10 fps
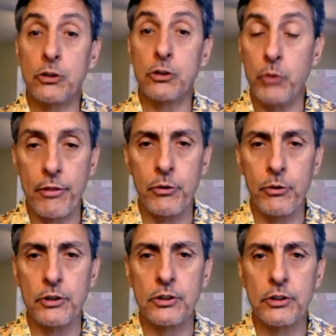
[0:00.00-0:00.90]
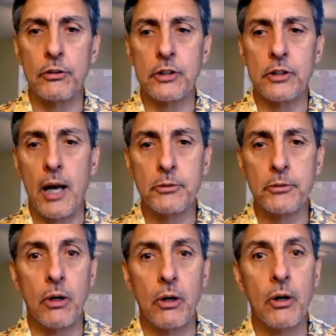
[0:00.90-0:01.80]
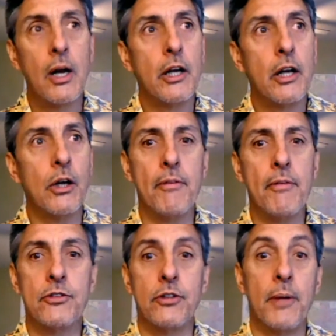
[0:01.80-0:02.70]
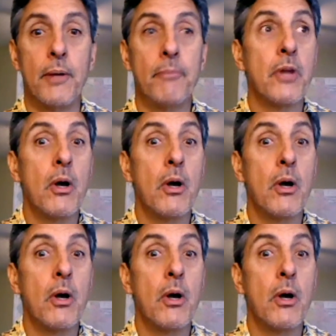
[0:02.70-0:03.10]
He's read through it several times. So, obviously,